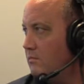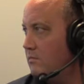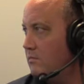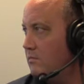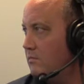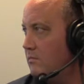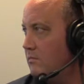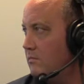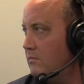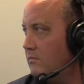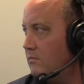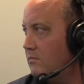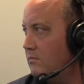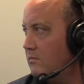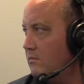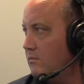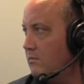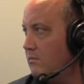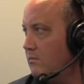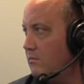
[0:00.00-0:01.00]

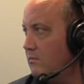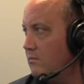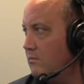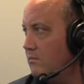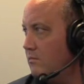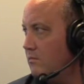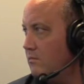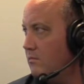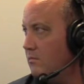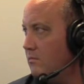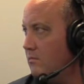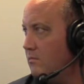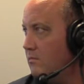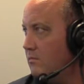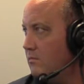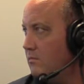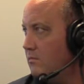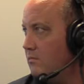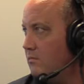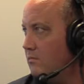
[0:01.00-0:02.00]

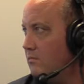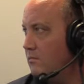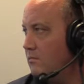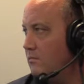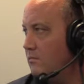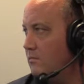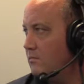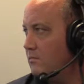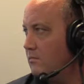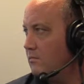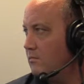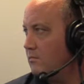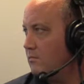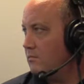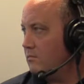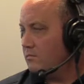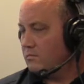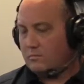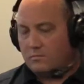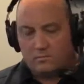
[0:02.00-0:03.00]

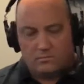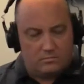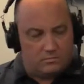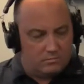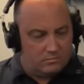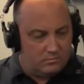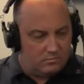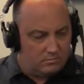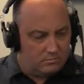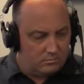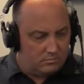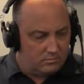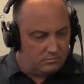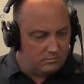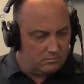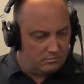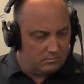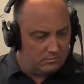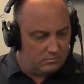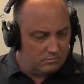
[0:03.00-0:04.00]

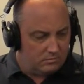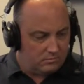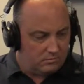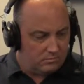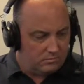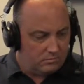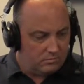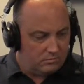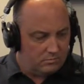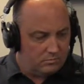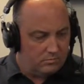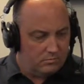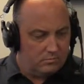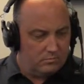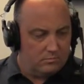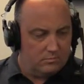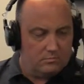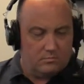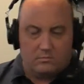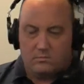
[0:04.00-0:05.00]

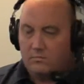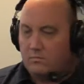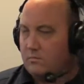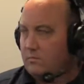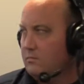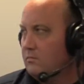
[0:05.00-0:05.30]
[no speech]